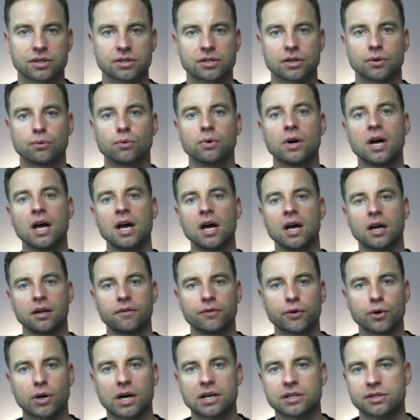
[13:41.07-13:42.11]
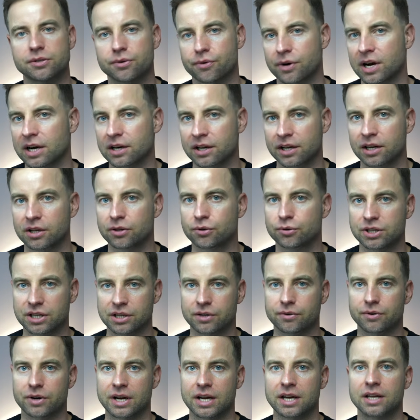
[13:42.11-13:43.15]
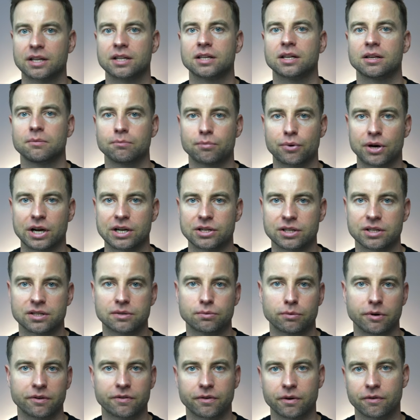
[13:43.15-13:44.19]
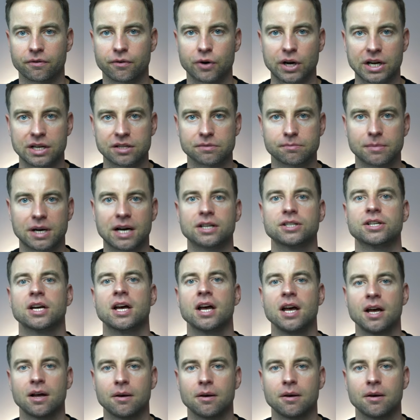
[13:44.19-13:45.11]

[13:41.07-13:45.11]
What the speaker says: So if you are struggling to generate impressions with phrase match,